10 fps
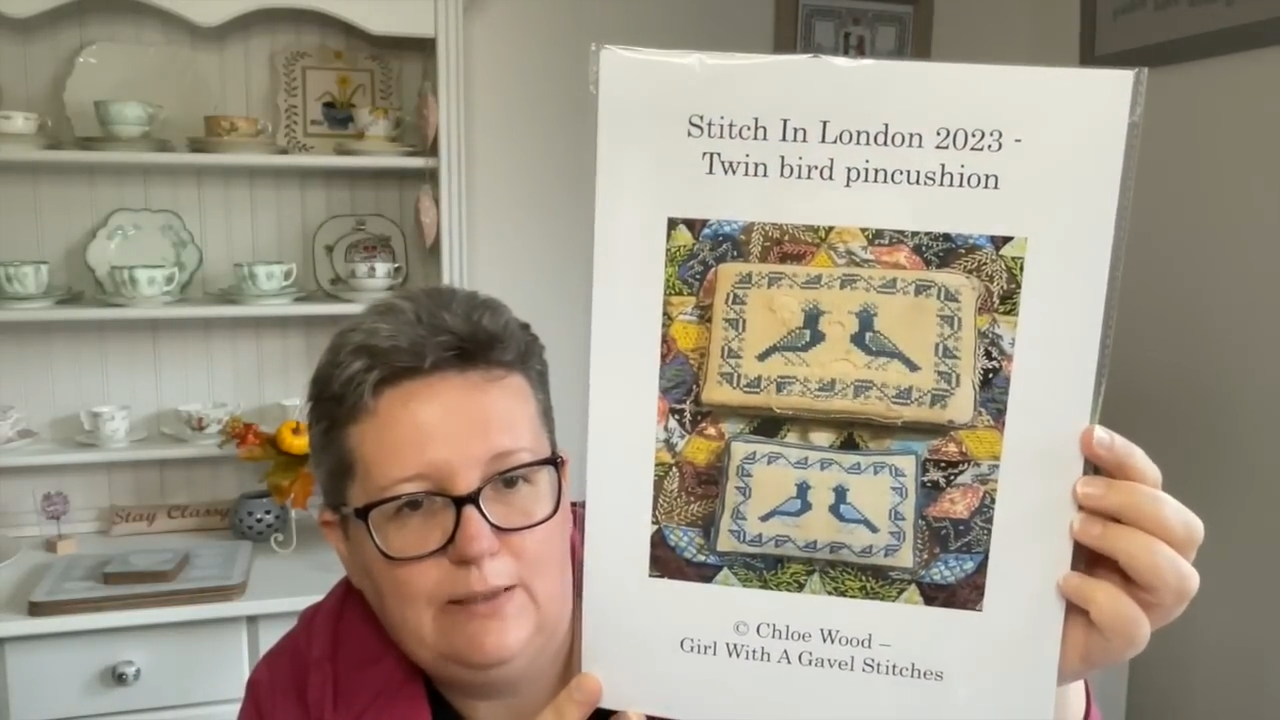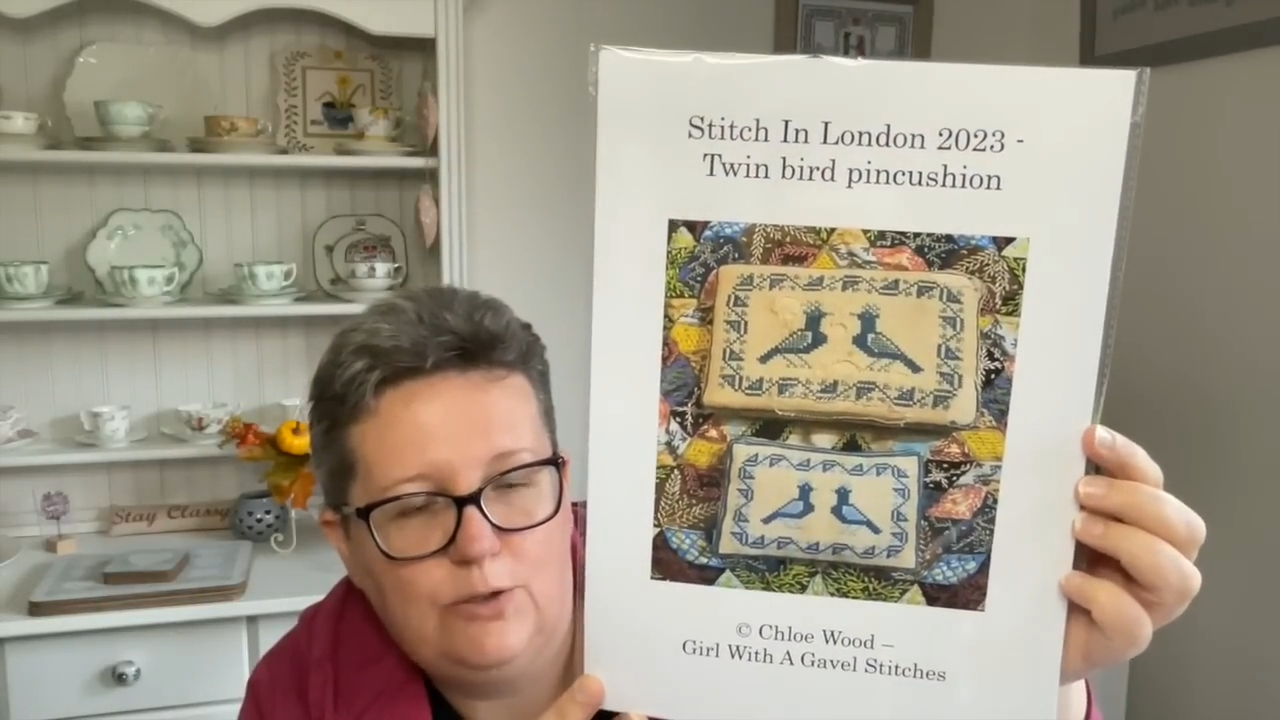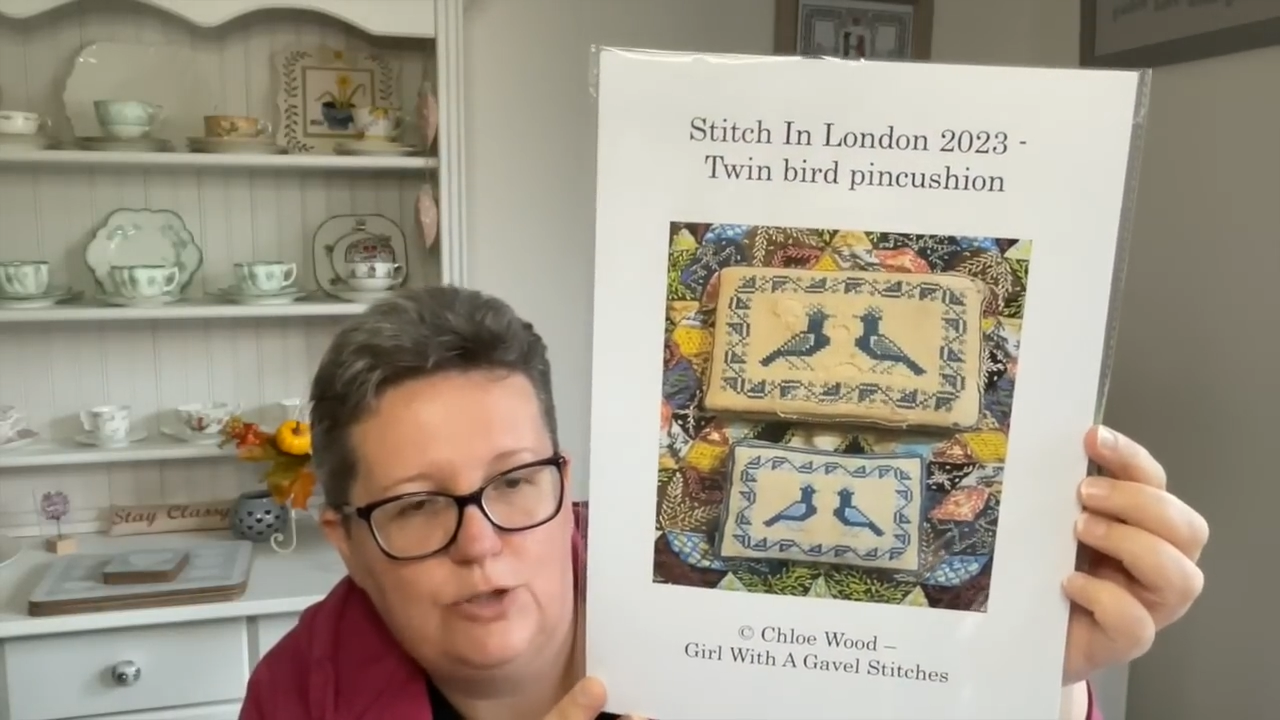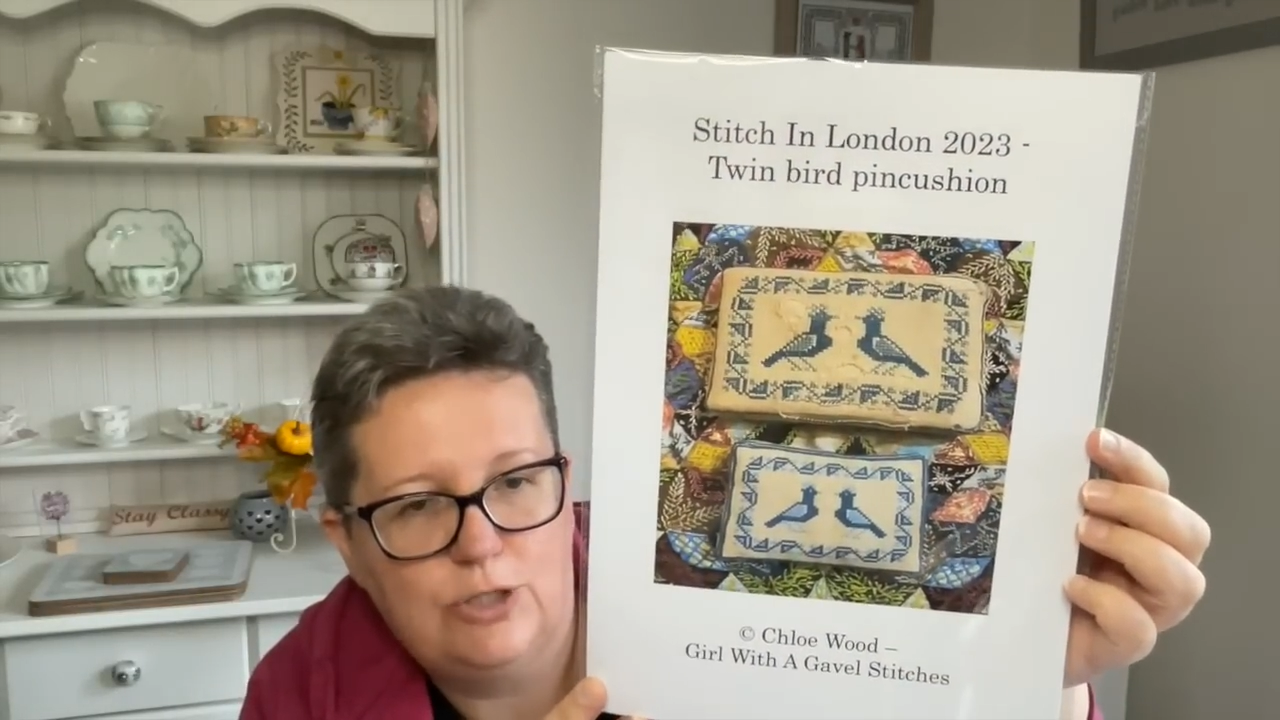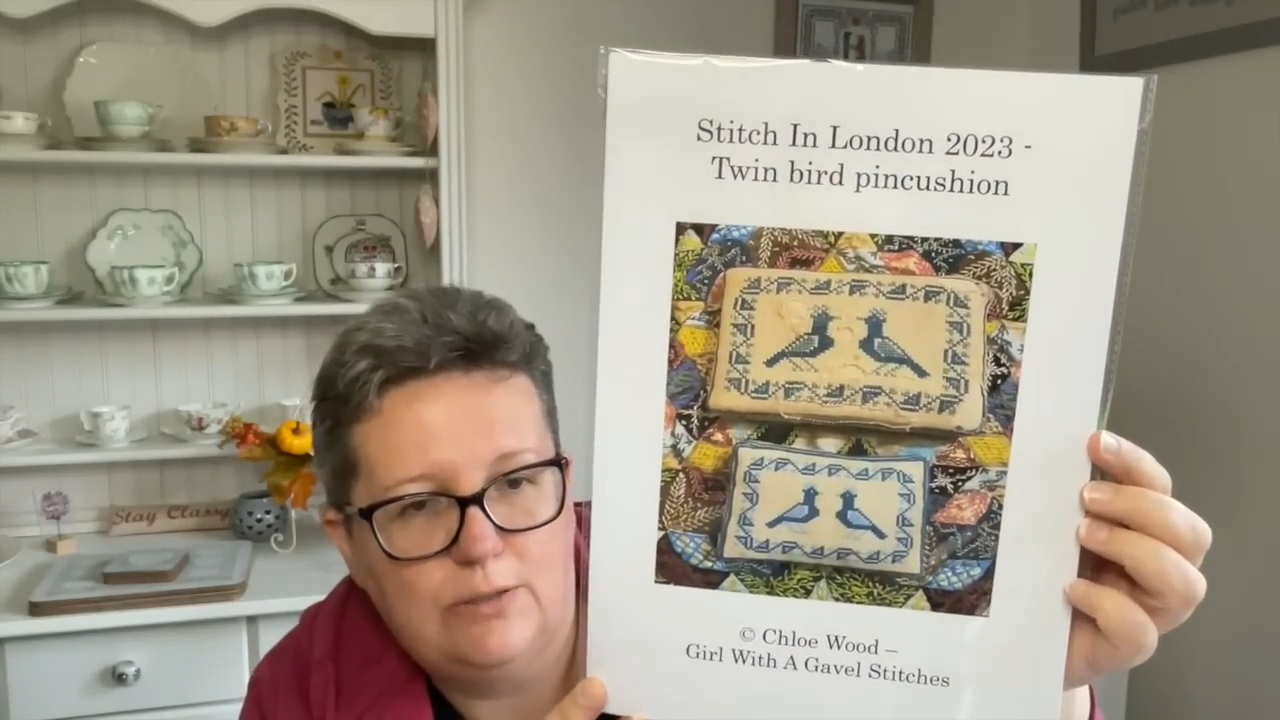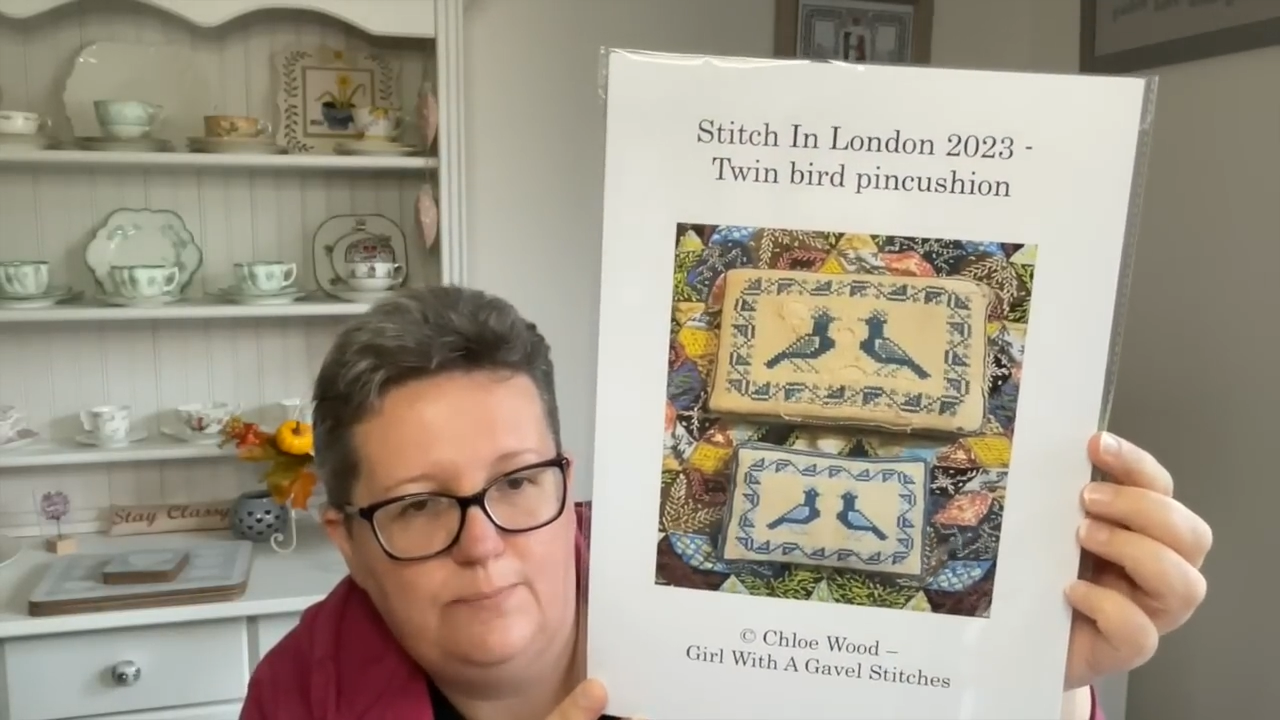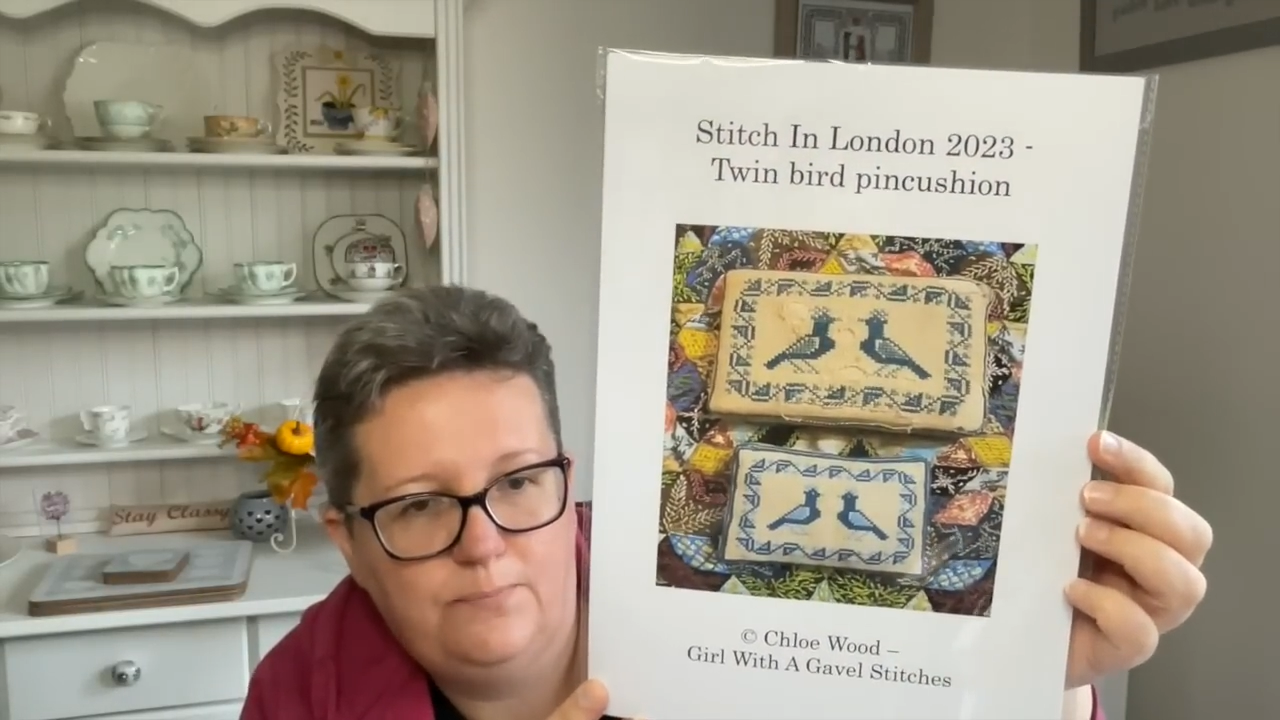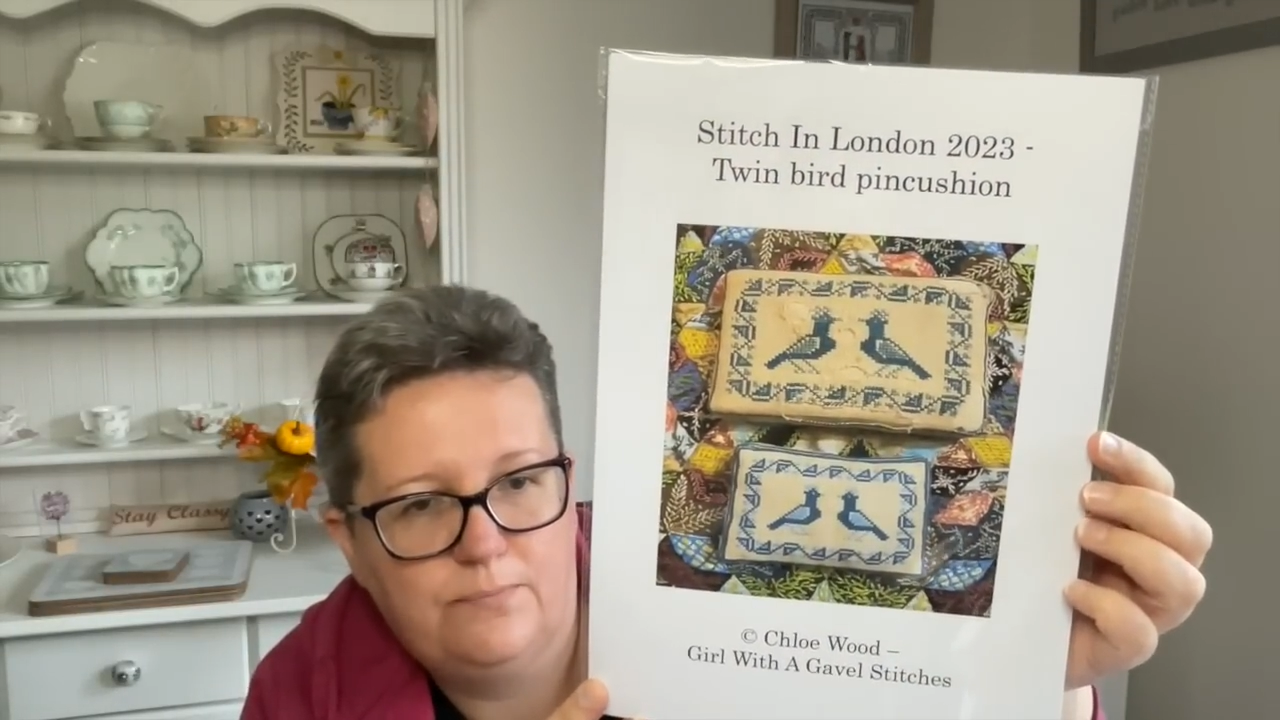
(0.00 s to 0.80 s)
cushion.